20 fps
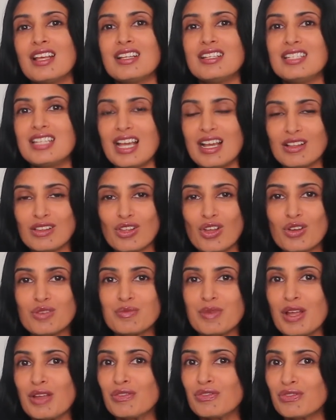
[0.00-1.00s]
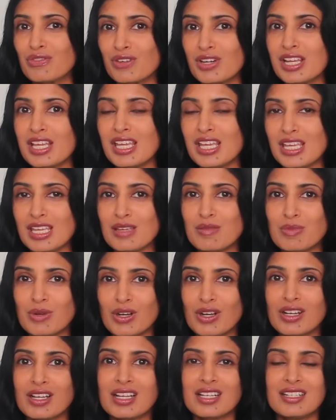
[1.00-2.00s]
download my free
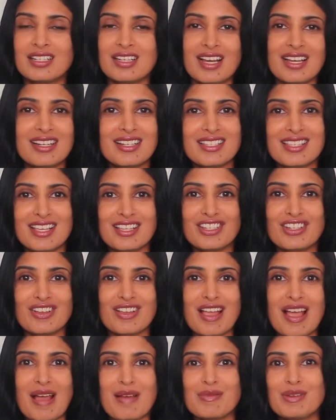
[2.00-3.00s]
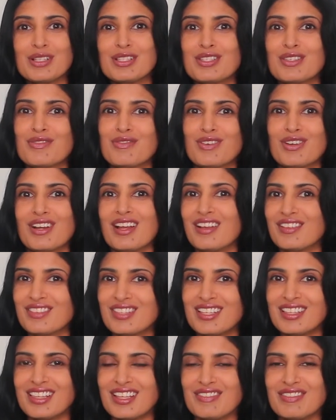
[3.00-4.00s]
ebook, 9 Essential Habits for
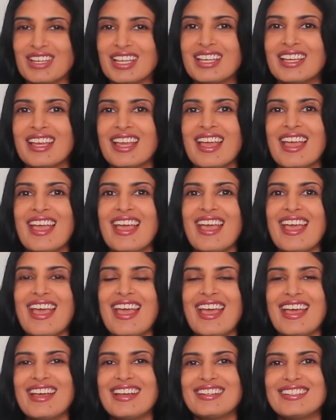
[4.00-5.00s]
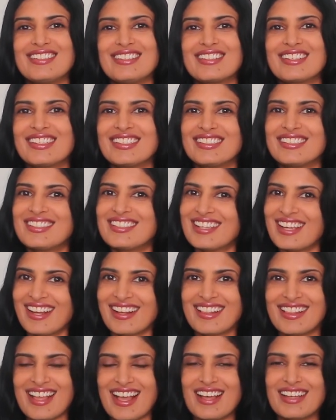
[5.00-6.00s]
Healthy Living, and you can
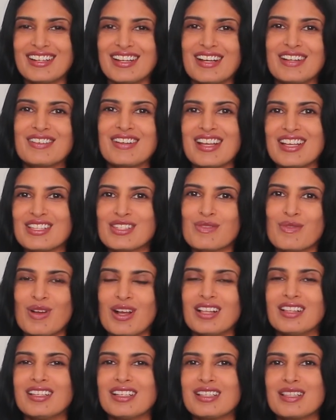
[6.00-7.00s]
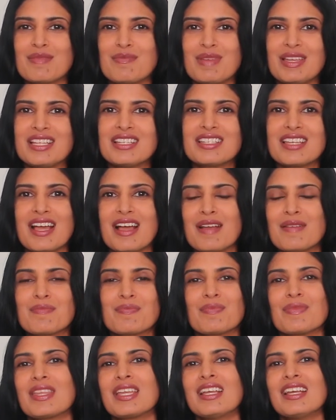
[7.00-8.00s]
check that out as well in the
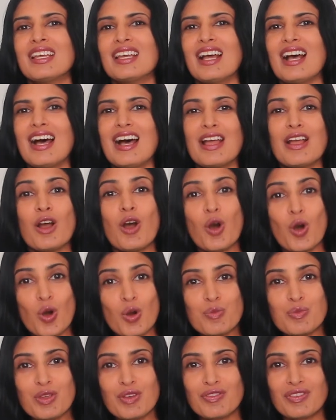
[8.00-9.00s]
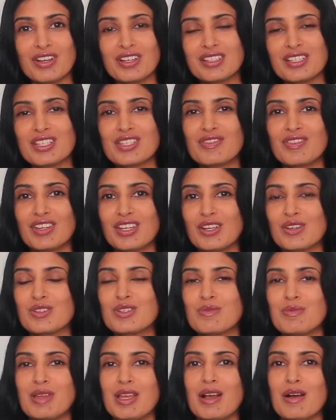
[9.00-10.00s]
meantime. I hope you found this video
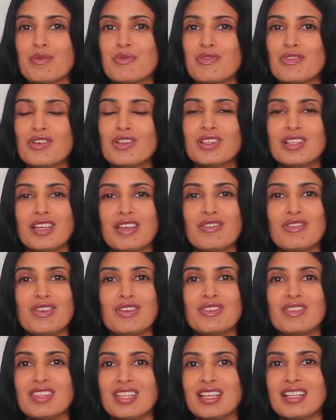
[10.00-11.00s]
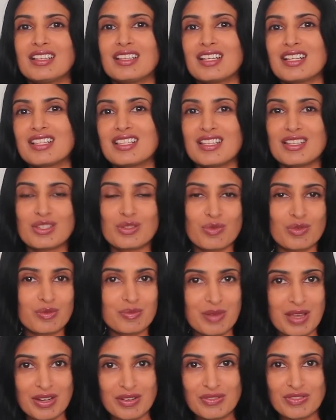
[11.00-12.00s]
to be helpful. If you think that this
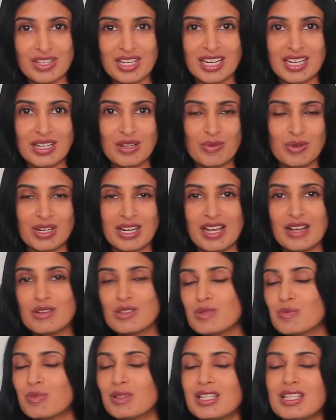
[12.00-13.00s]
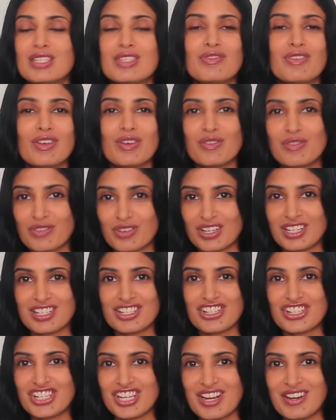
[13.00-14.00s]
would benefit anyone else, please feel free
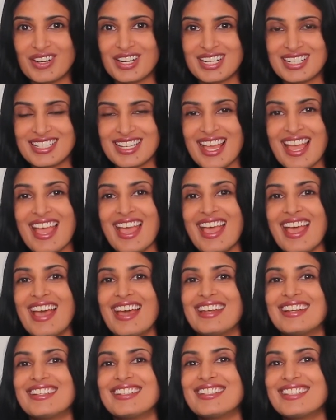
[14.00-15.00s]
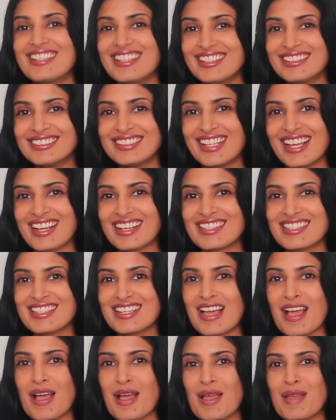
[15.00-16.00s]
to share it. And until next
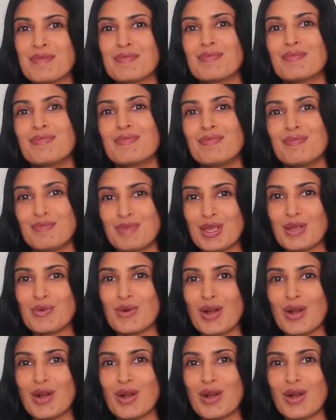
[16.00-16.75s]
time, be